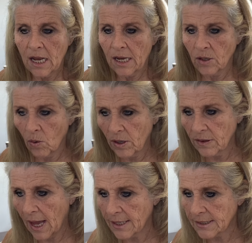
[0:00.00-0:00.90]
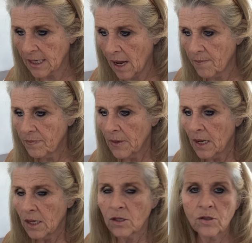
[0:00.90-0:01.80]
knowing that
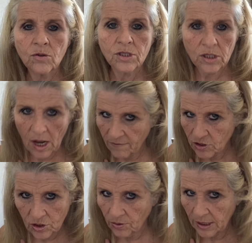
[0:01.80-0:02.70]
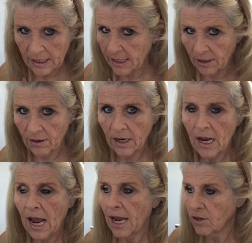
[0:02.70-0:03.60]
you still have a journey here
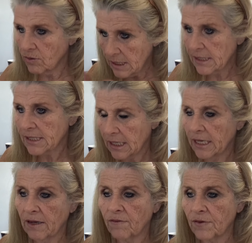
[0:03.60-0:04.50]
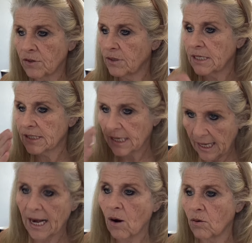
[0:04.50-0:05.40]
and you need to live. You need to
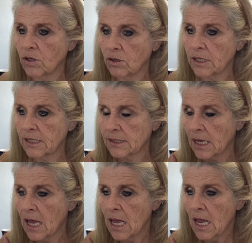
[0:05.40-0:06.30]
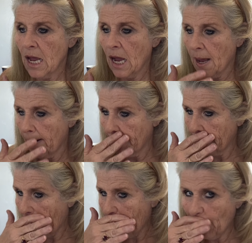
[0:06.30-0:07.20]
get out. You need to
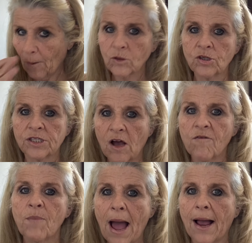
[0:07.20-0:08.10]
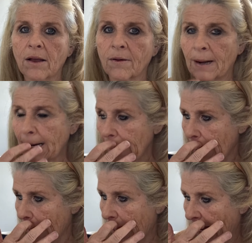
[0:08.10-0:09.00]
not hold yourself back. All right.
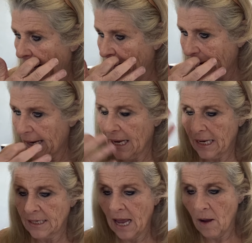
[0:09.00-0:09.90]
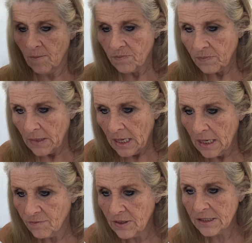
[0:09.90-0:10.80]
Okay. Now,
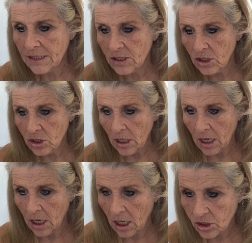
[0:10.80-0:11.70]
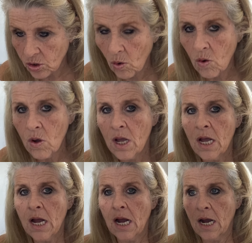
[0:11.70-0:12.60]
if this is a soul,
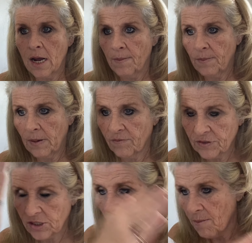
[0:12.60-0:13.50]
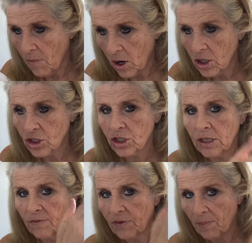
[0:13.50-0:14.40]
if it's not March,
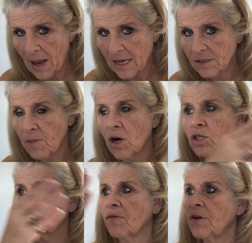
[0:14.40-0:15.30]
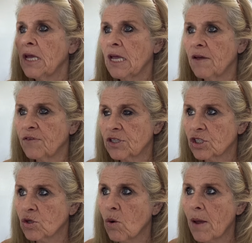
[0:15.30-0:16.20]
if the past March, if it's a
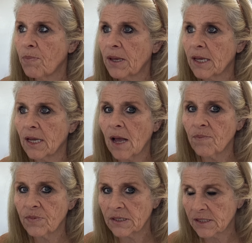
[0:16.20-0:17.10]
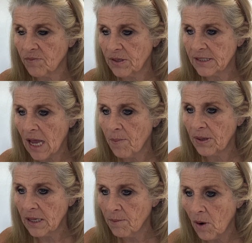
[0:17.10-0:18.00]
soul I'm picking up that something's
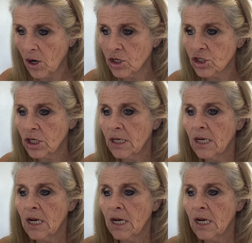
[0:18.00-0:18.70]
happening in March,